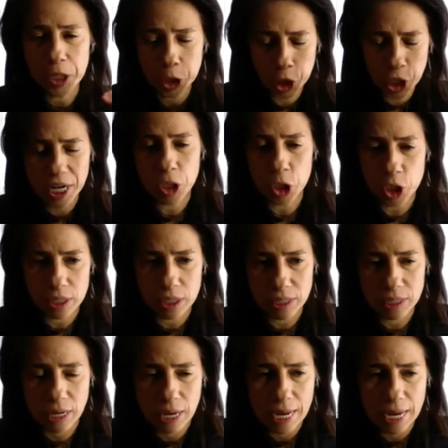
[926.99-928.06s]

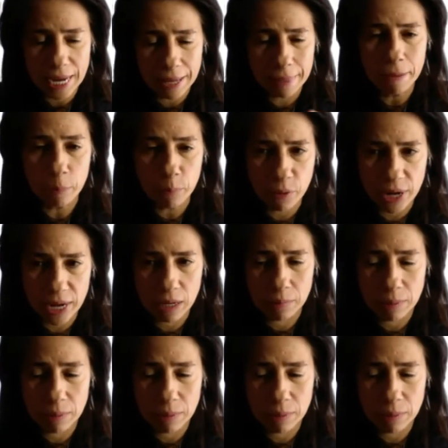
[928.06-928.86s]
changes in the brain,